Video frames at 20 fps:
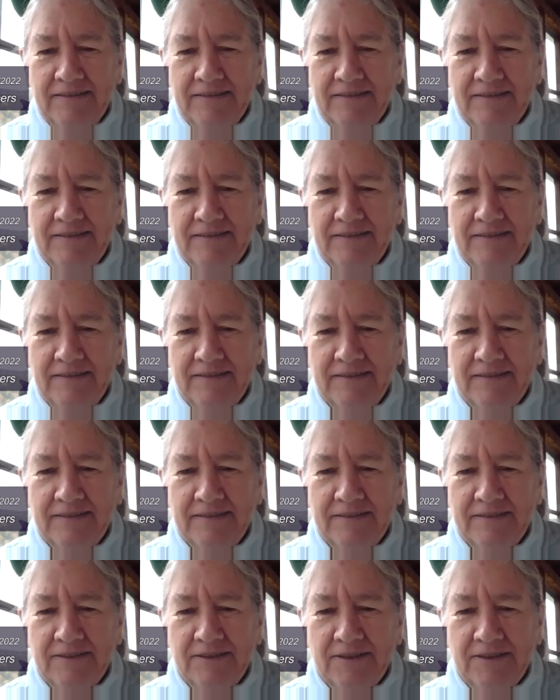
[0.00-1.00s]

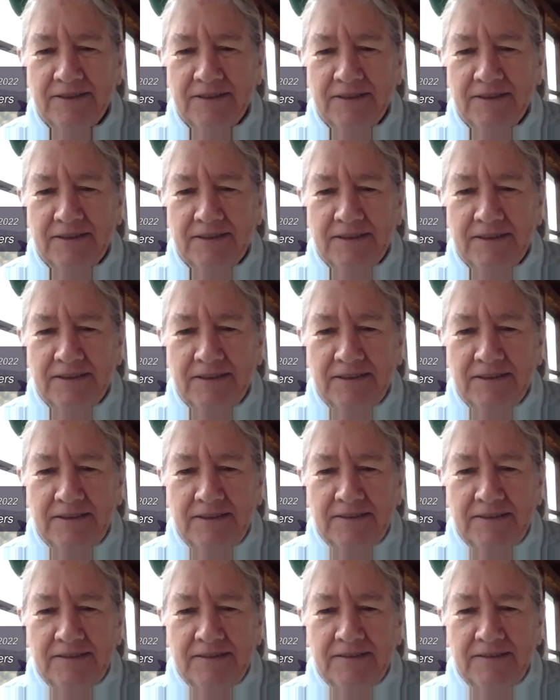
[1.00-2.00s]

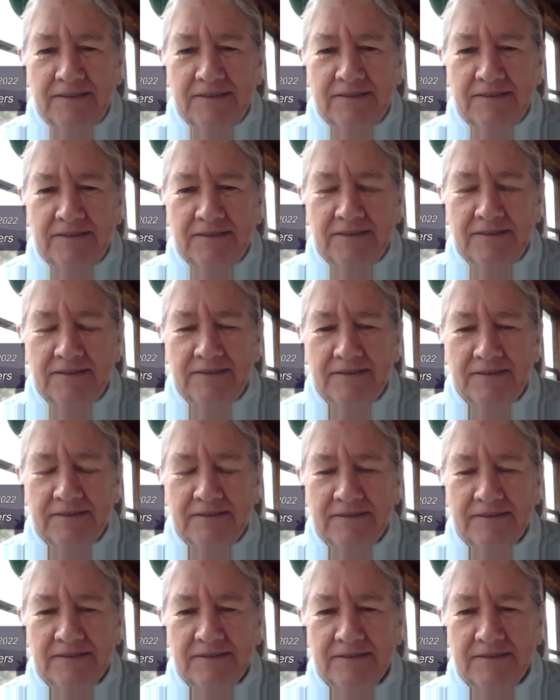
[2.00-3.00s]

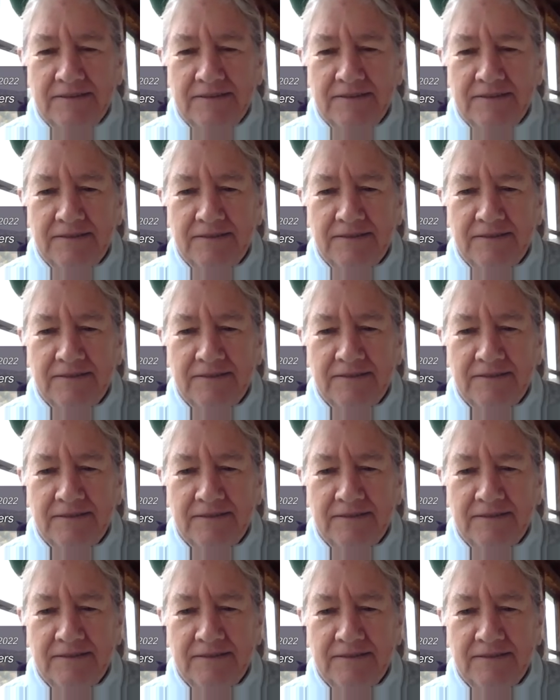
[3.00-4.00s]

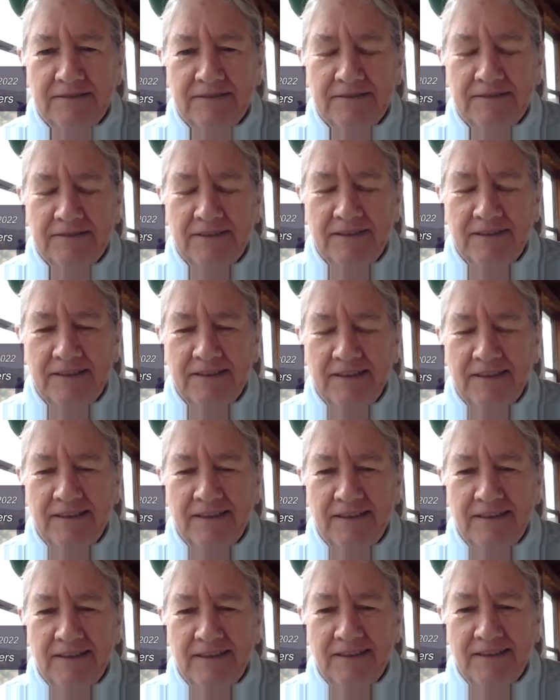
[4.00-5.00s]

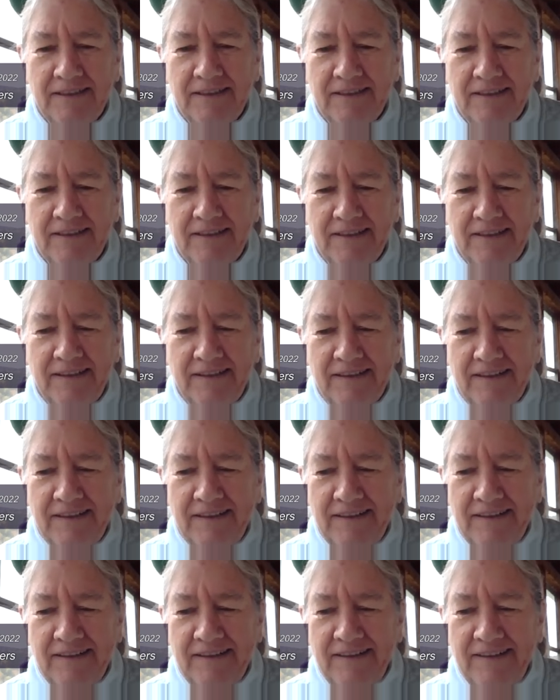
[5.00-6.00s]

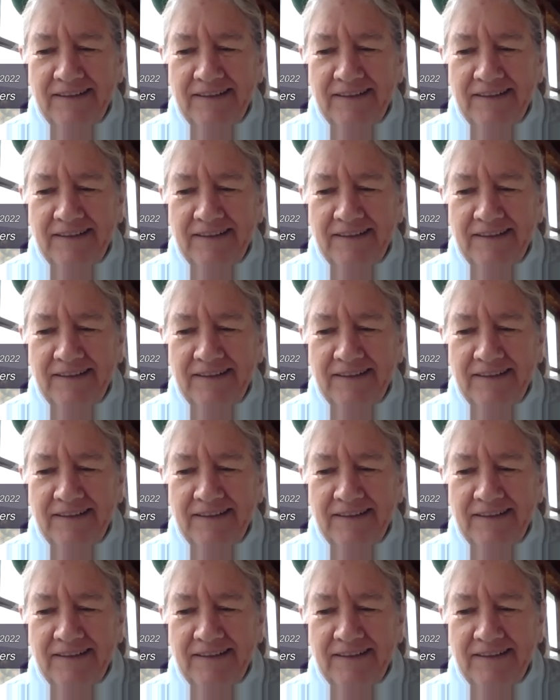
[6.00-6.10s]
The person shown says nothing.